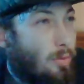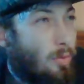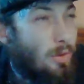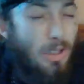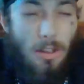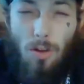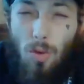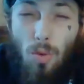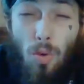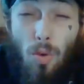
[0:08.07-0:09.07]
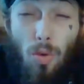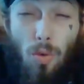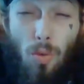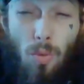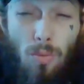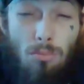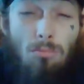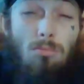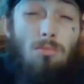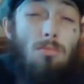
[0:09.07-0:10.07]
Or is it Yoo-hoo?
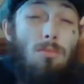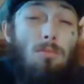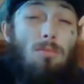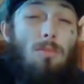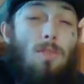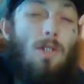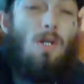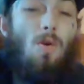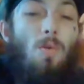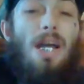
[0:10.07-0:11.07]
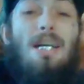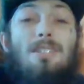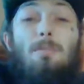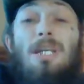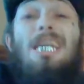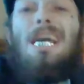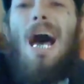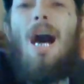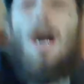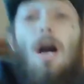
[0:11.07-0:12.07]
We got some
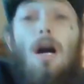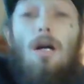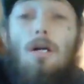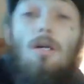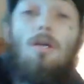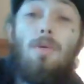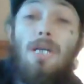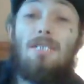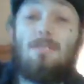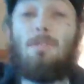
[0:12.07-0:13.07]
Yeehaw. We got some